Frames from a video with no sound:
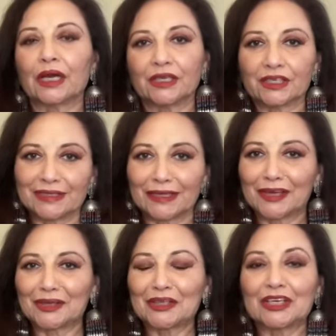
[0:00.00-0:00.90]

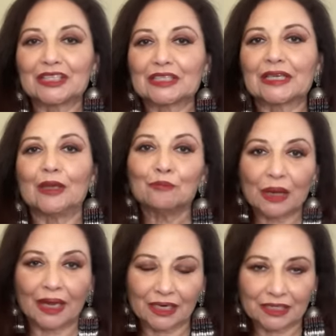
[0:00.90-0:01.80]
understand its
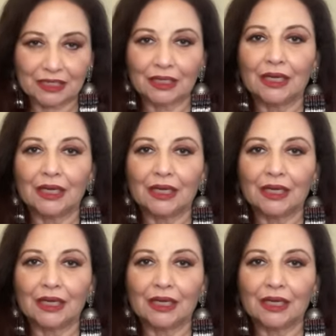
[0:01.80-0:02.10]
impact.